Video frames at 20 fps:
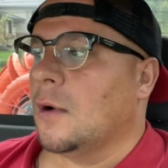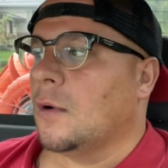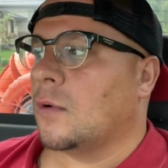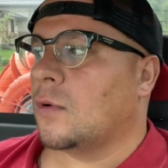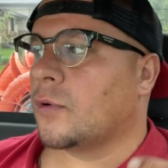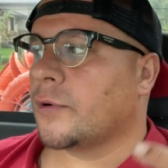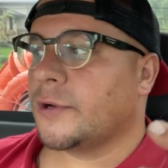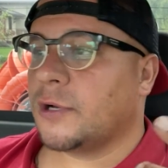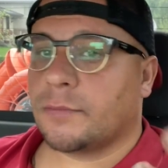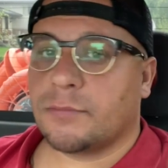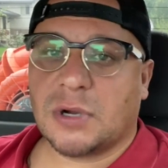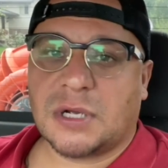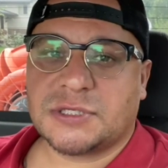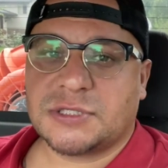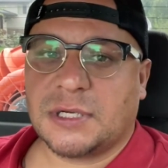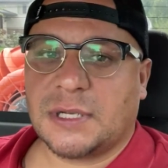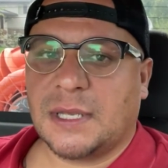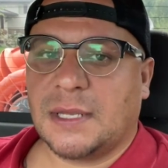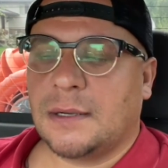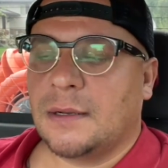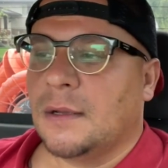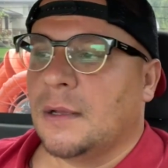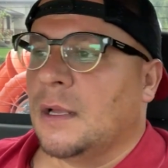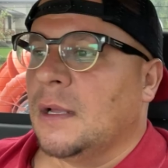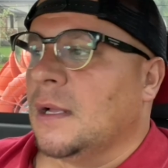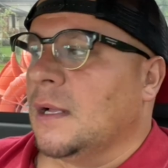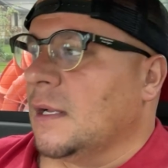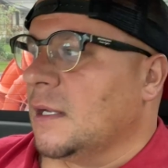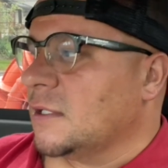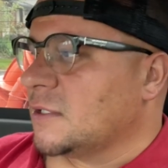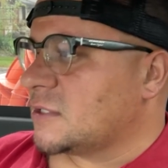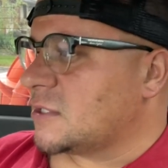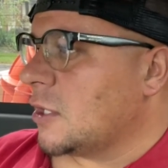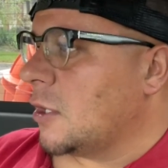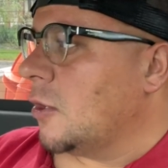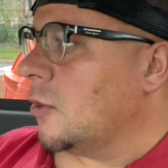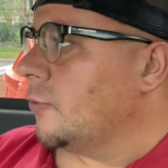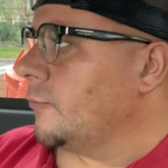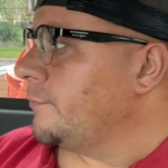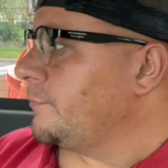or you're brushing it
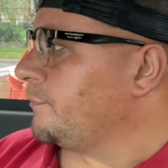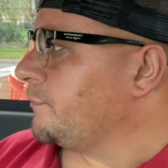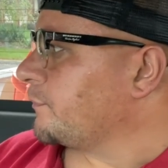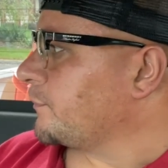so